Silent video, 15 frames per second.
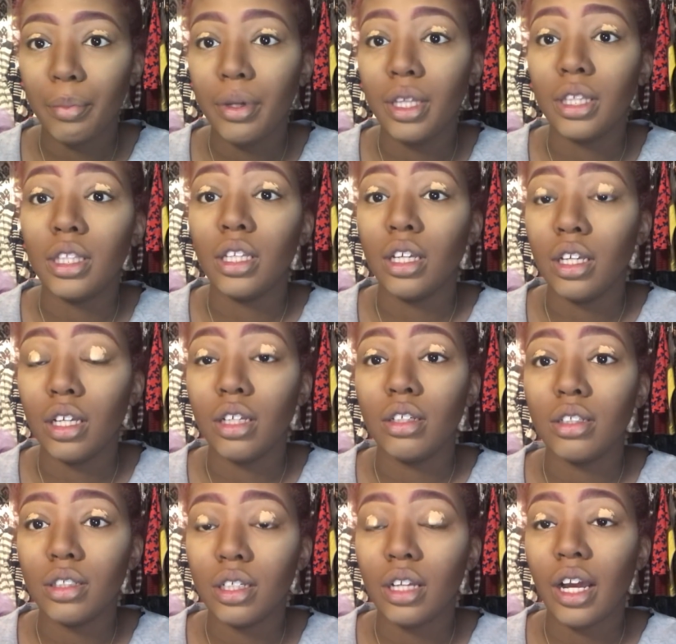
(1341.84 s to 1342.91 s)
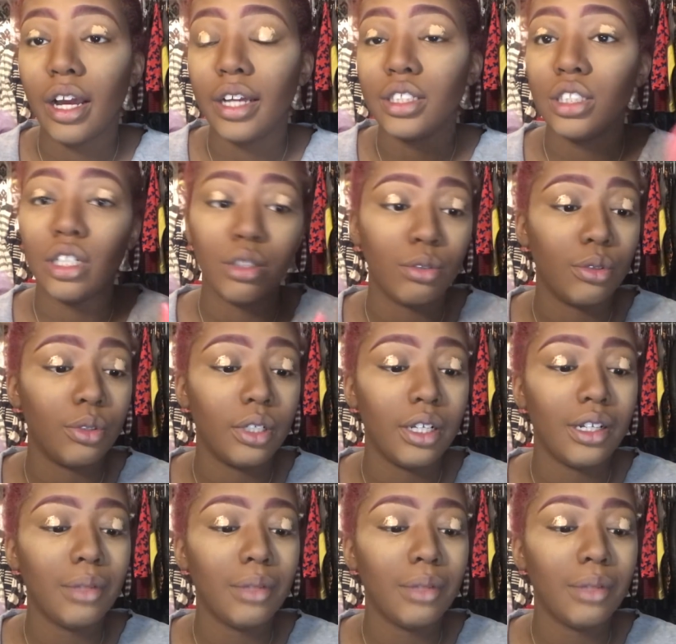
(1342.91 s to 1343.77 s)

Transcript: put the eyeshadow on.